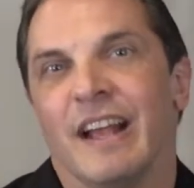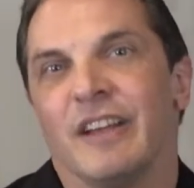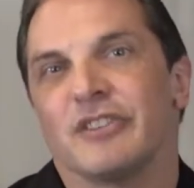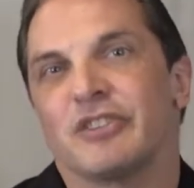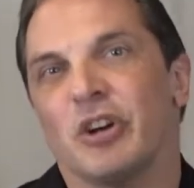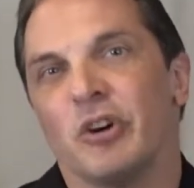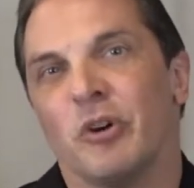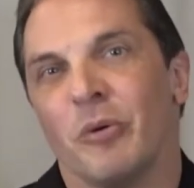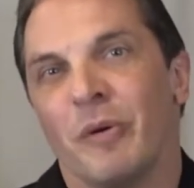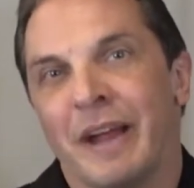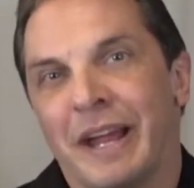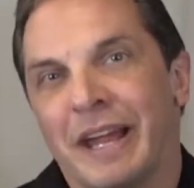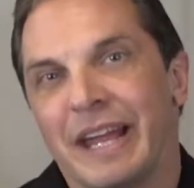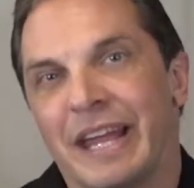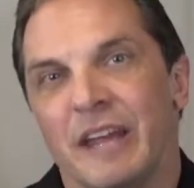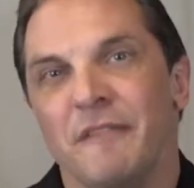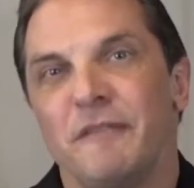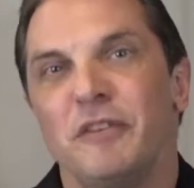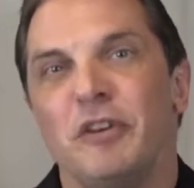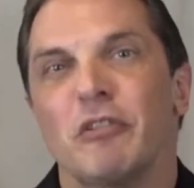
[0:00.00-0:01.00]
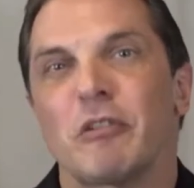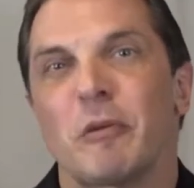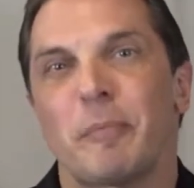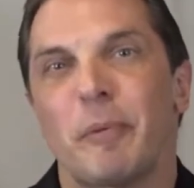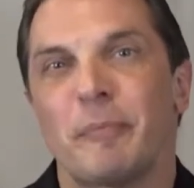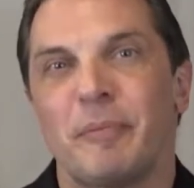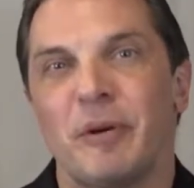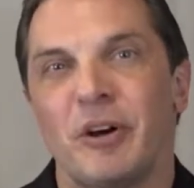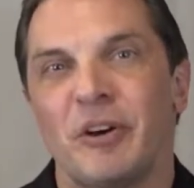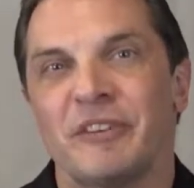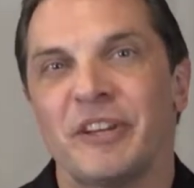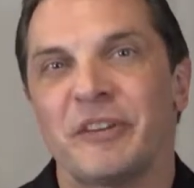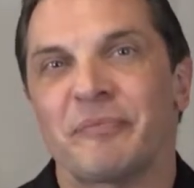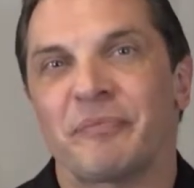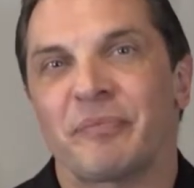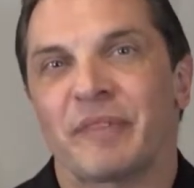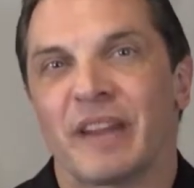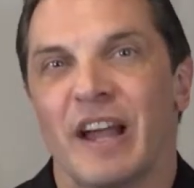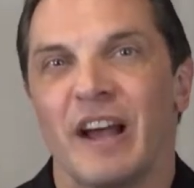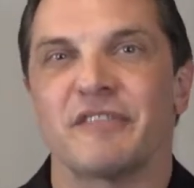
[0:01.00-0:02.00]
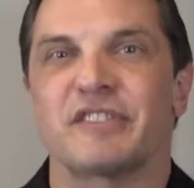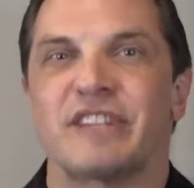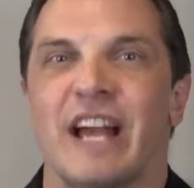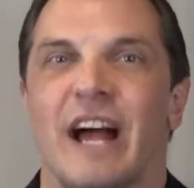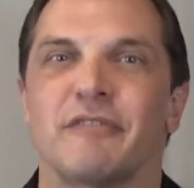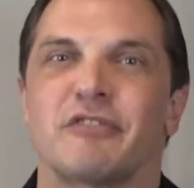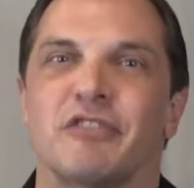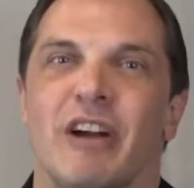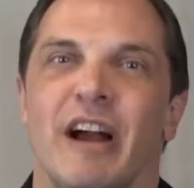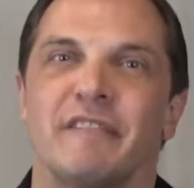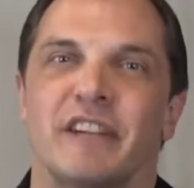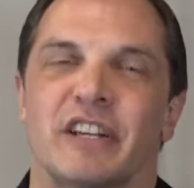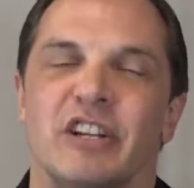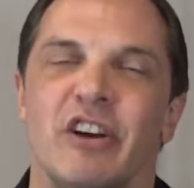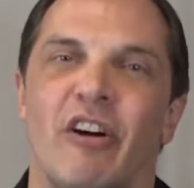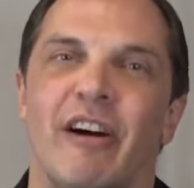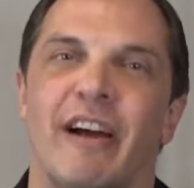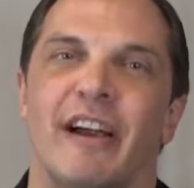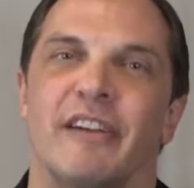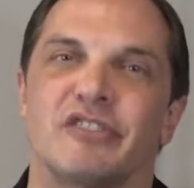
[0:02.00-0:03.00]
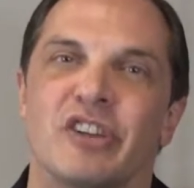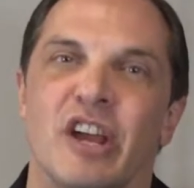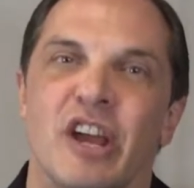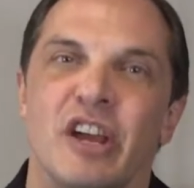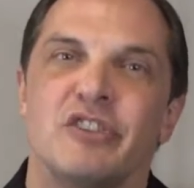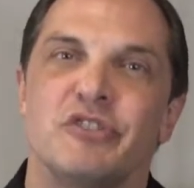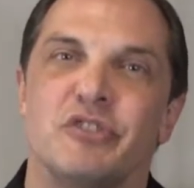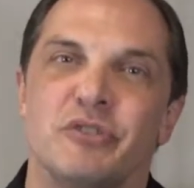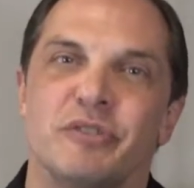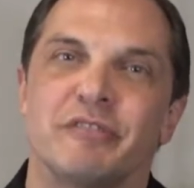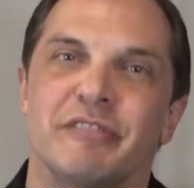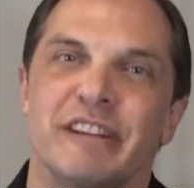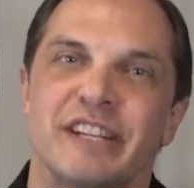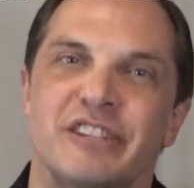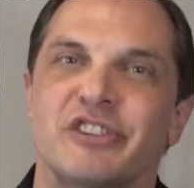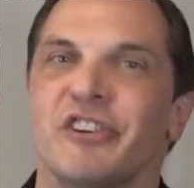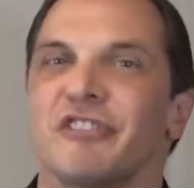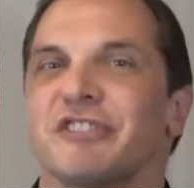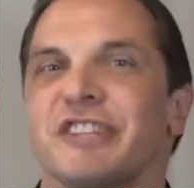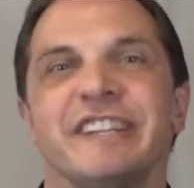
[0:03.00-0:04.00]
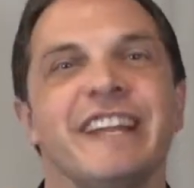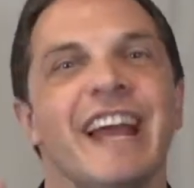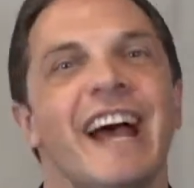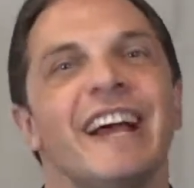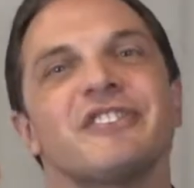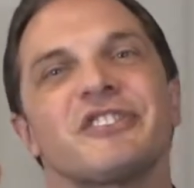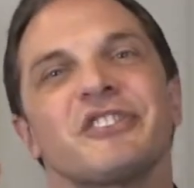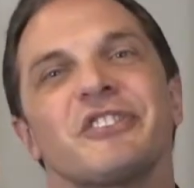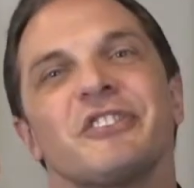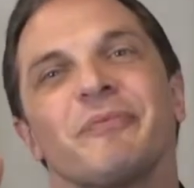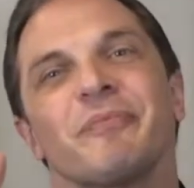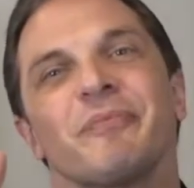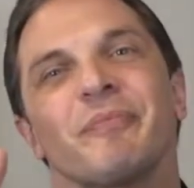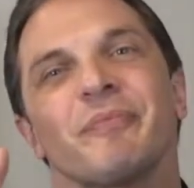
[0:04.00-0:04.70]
So, if you're a proponent of self driving cars, do the research. And yes,